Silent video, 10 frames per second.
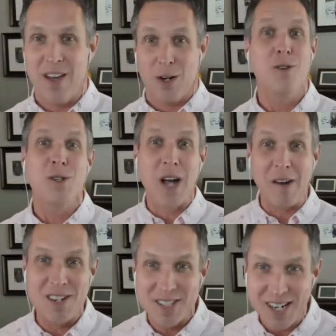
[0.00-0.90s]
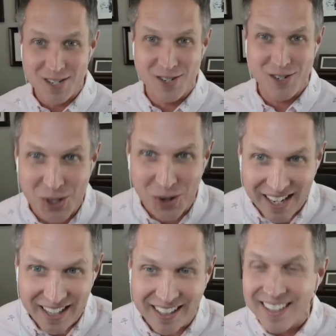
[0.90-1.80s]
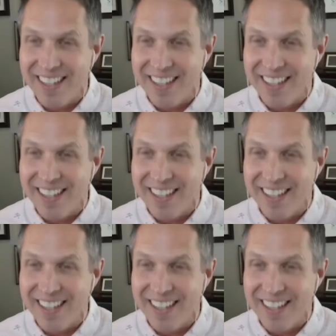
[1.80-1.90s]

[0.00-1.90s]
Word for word: Crucial Conversations training.